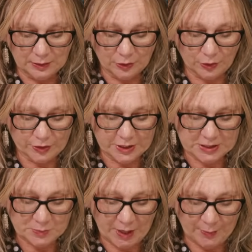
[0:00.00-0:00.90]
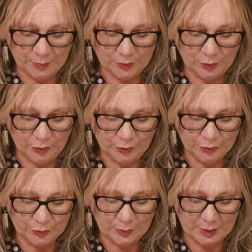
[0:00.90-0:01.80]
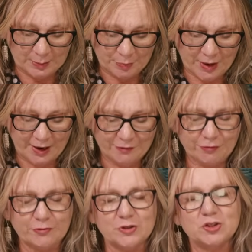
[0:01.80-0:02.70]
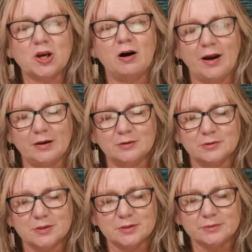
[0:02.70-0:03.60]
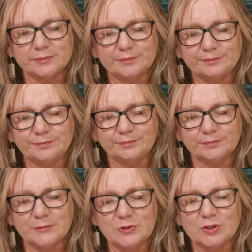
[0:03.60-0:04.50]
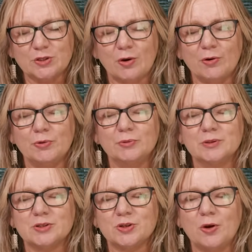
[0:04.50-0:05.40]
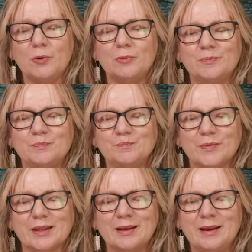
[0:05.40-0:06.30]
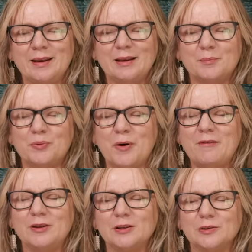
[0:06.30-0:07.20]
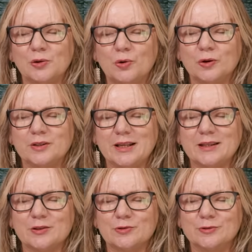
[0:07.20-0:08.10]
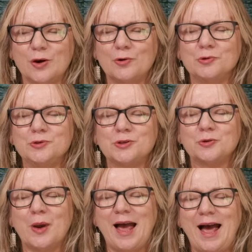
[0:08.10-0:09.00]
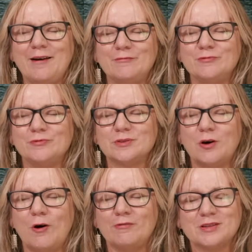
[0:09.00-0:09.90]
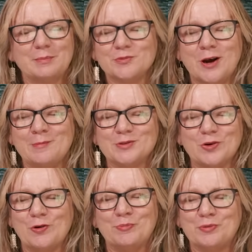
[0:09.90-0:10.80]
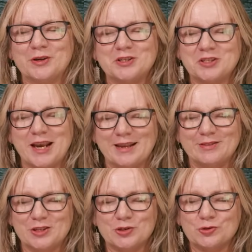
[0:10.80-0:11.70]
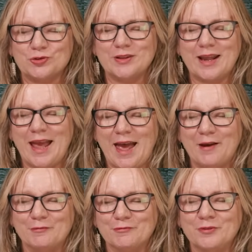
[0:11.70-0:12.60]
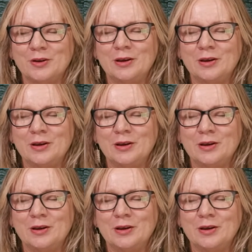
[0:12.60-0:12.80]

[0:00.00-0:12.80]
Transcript: Lord, there's people who pray for a child. So prevalent, Lord, that those who have often sometimes don't appreciate the children they have.